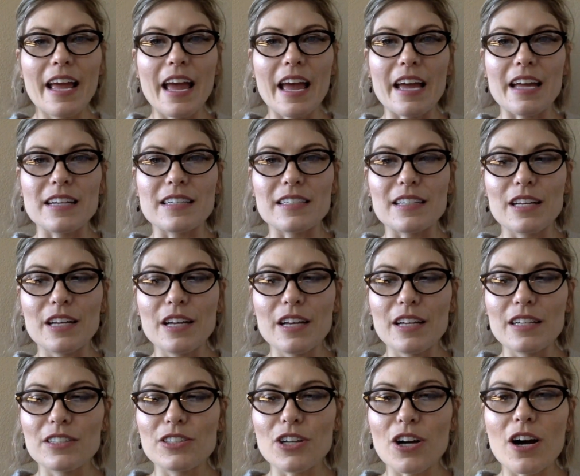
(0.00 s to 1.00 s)
and
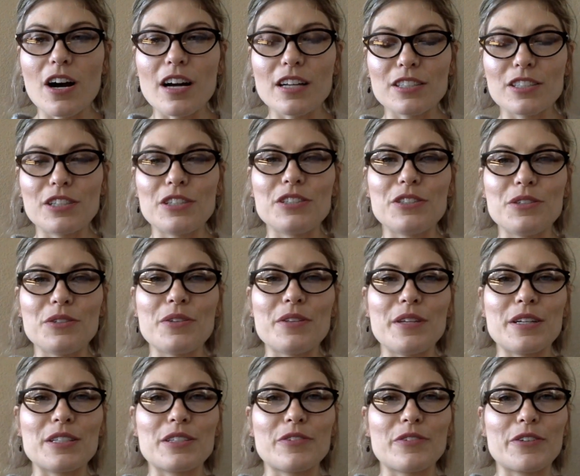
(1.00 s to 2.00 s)
taught to do
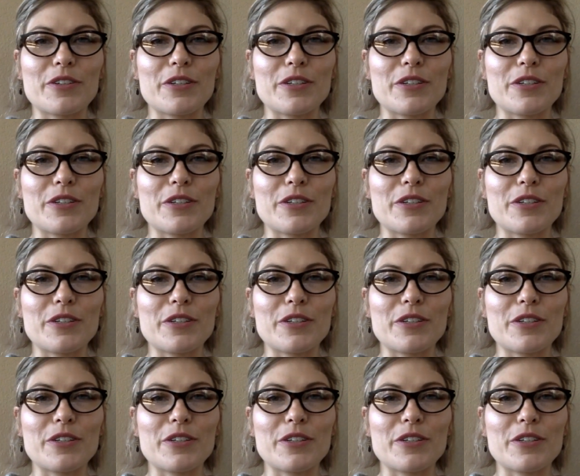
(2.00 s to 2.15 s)
things for